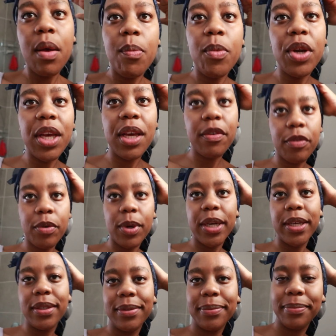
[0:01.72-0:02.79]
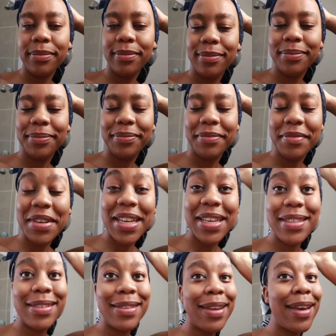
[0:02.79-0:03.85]
Morning, everyone.
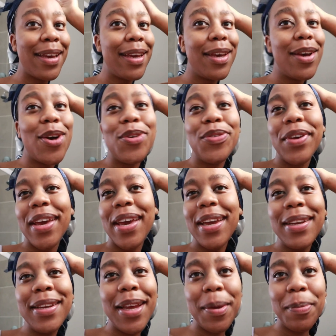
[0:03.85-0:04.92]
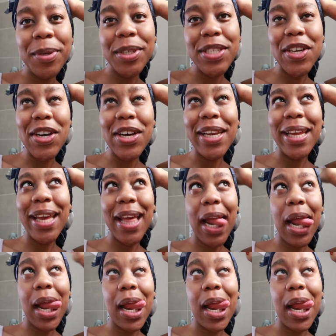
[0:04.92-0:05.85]
It's day of Hey Neighbour, darling.